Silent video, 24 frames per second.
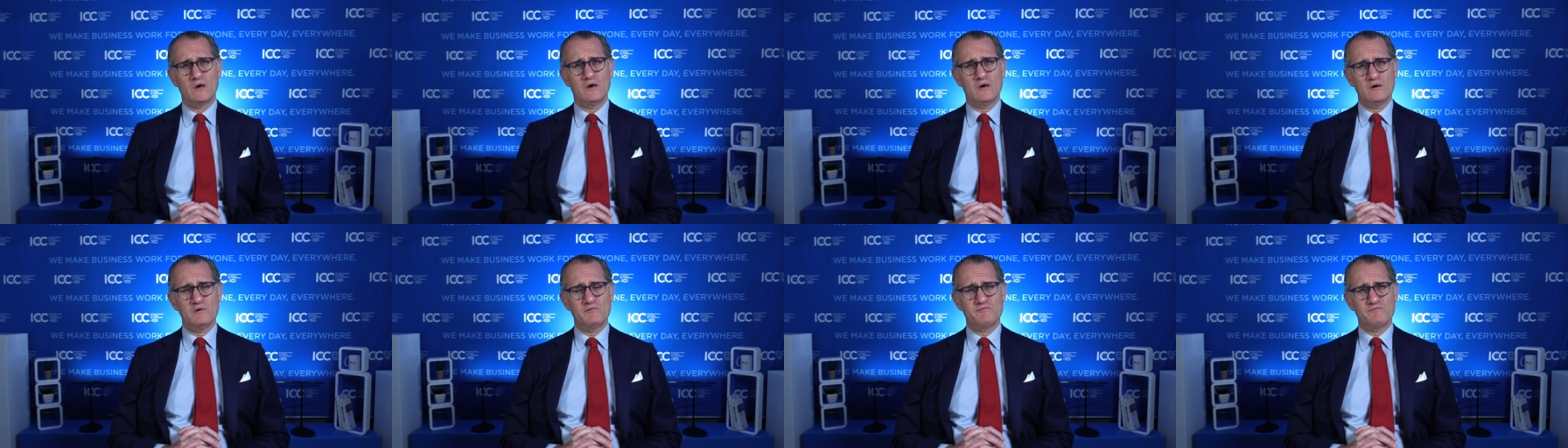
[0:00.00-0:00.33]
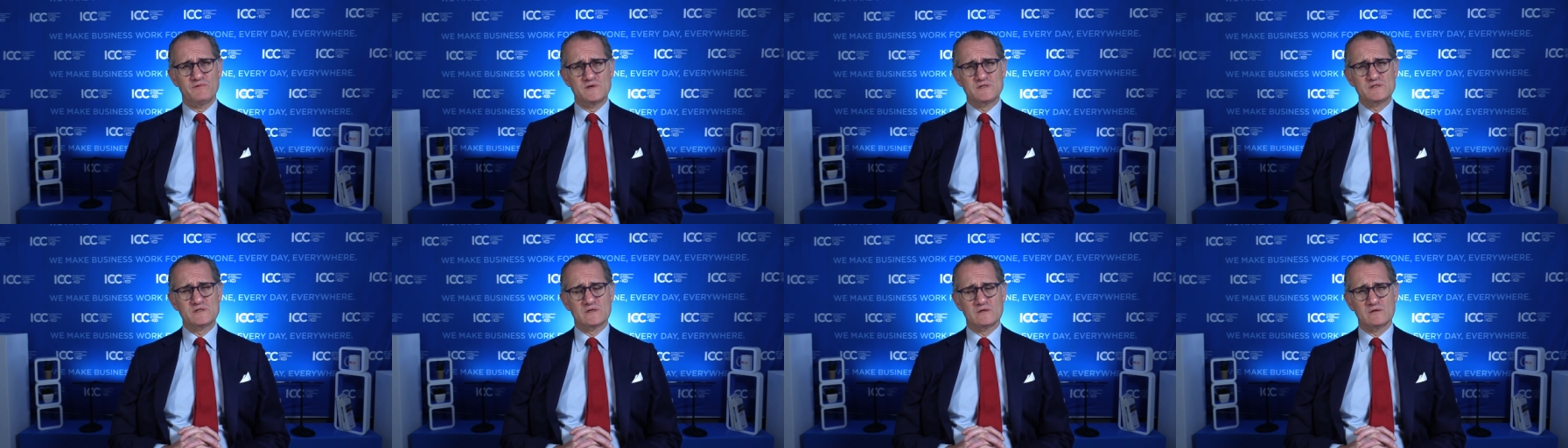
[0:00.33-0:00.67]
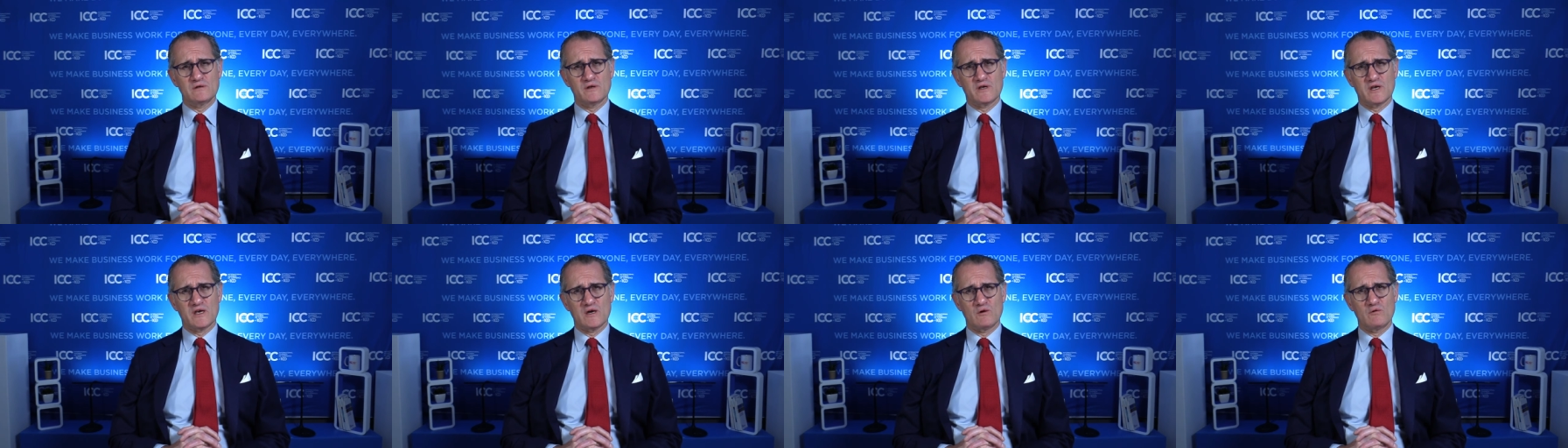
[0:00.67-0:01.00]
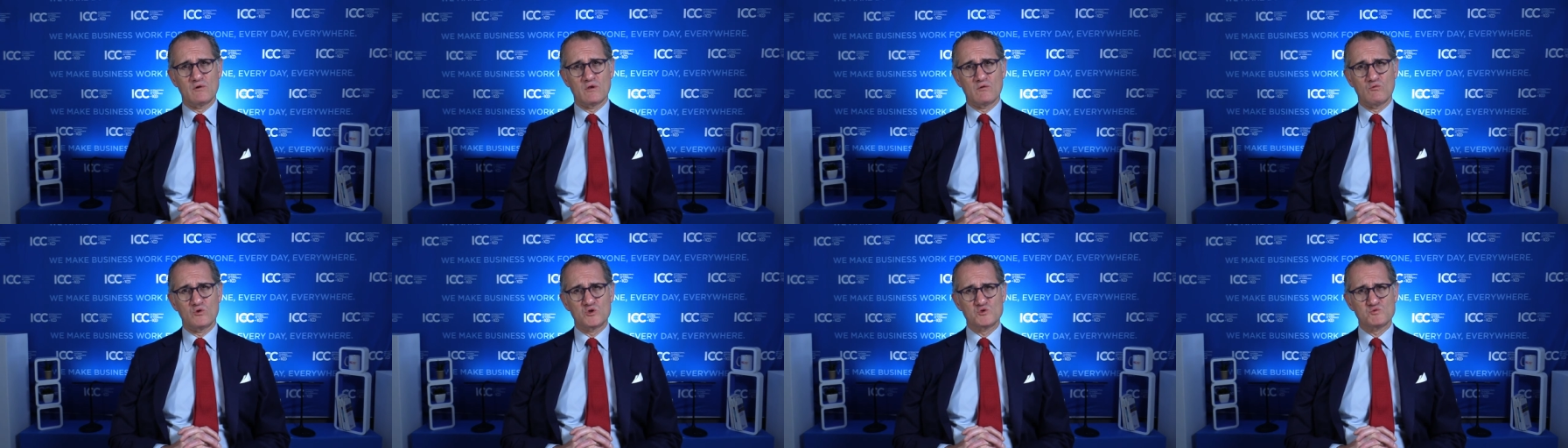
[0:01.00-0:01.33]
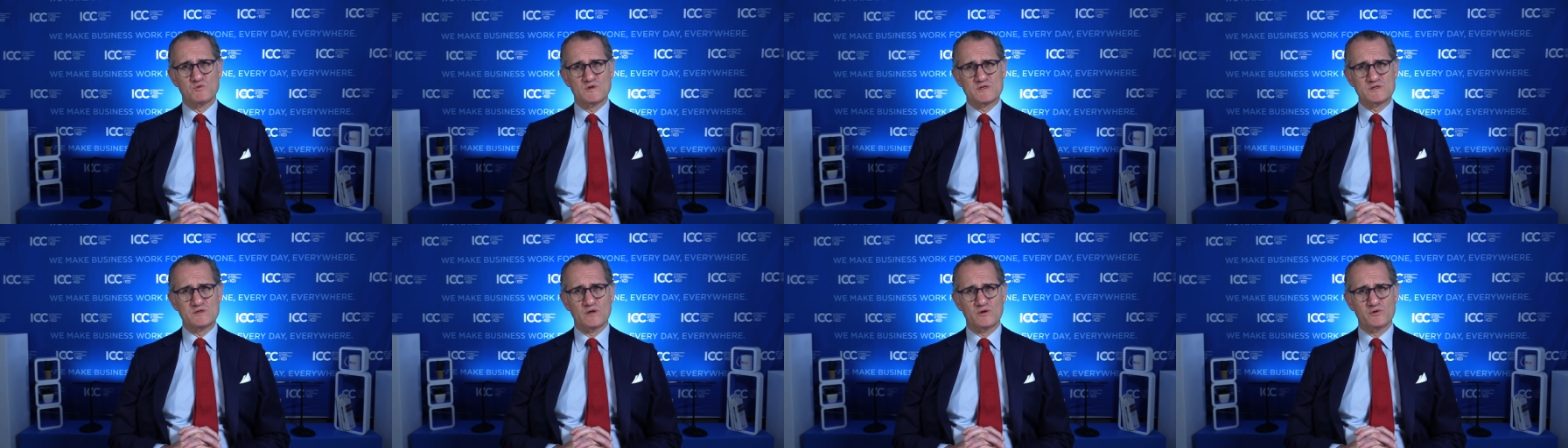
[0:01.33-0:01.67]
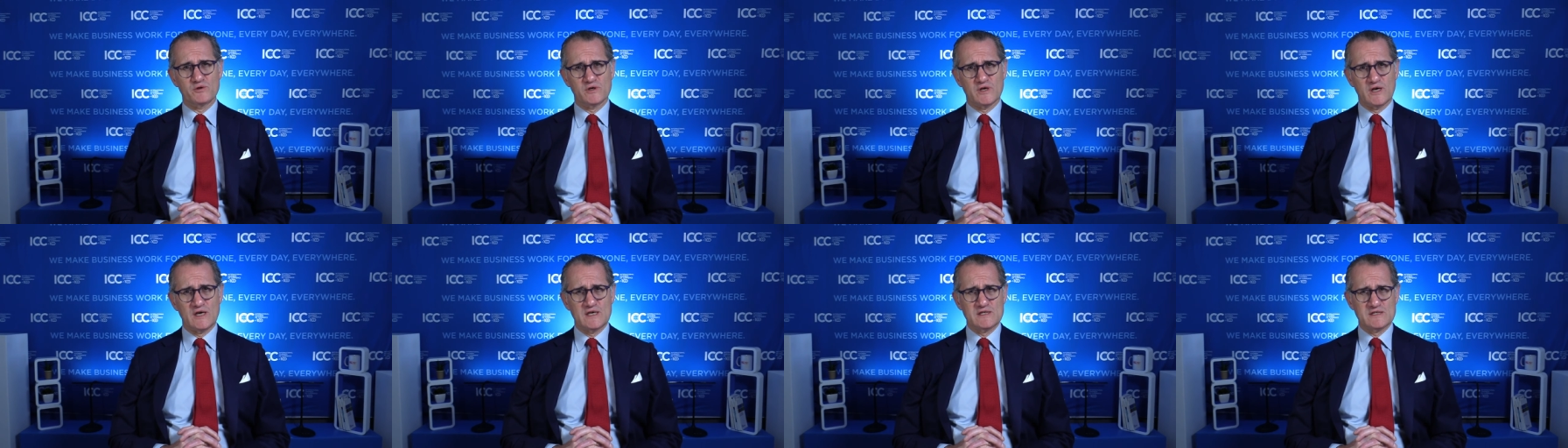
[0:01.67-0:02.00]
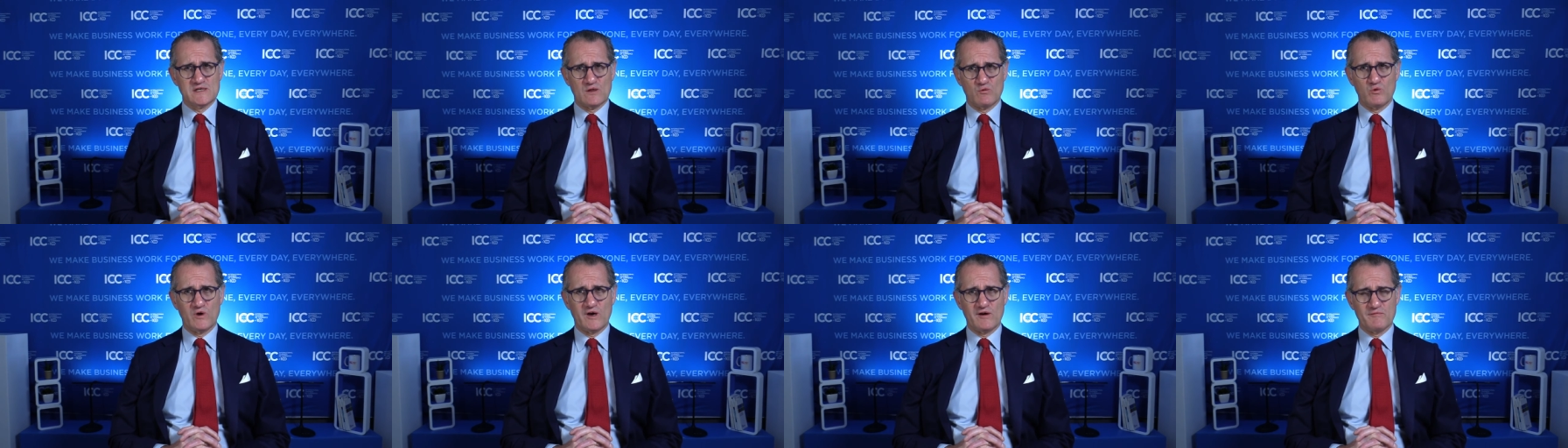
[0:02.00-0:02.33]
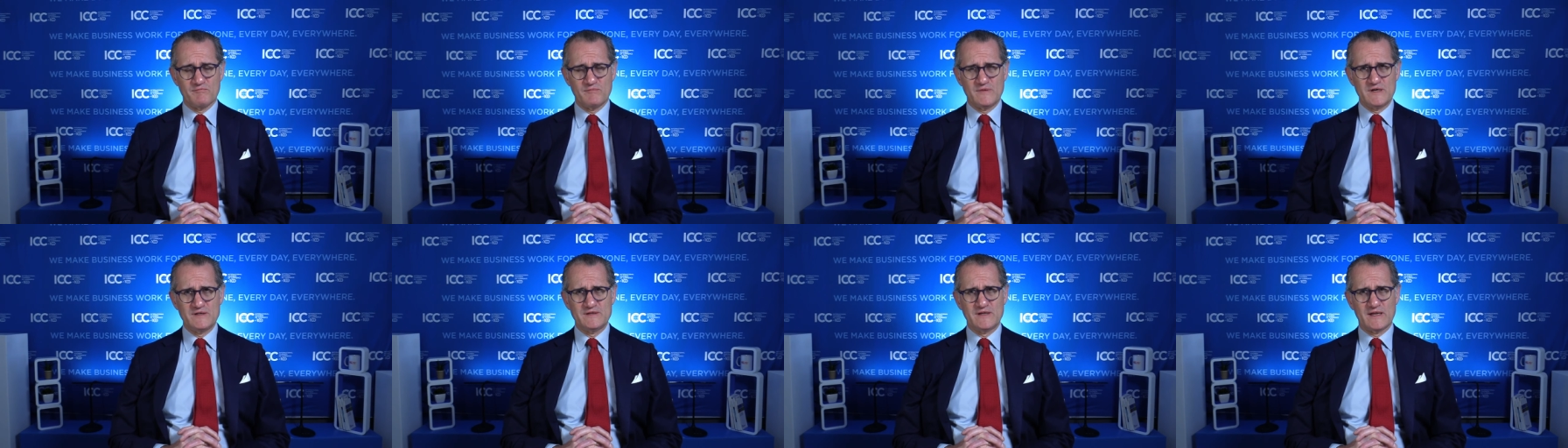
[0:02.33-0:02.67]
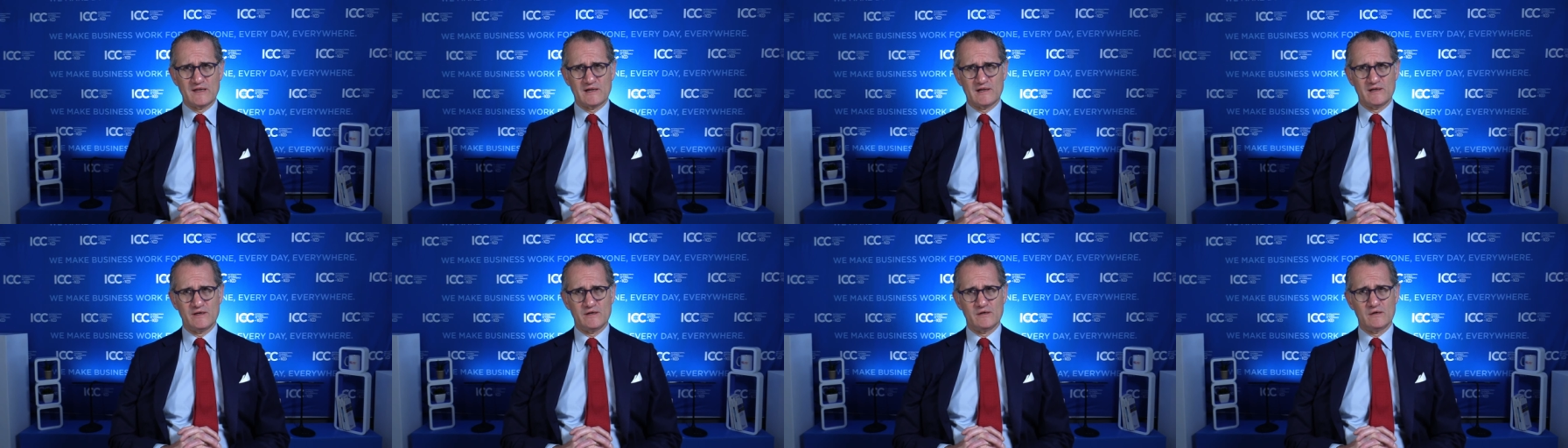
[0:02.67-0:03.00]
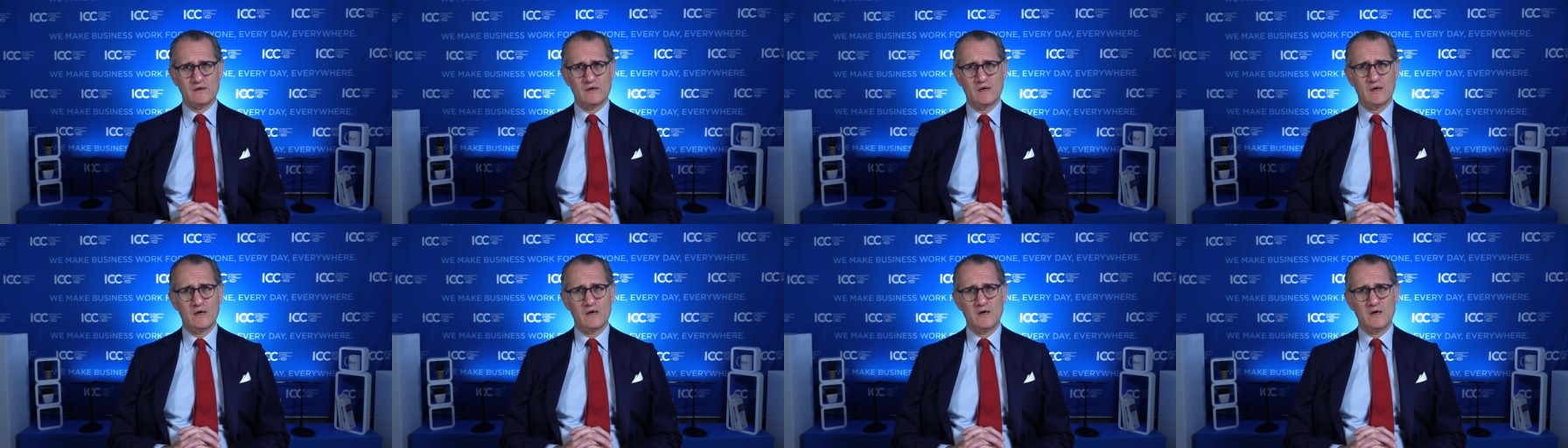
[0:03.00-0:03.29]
a, a, physical hearing, which was not the case, and we have made that clear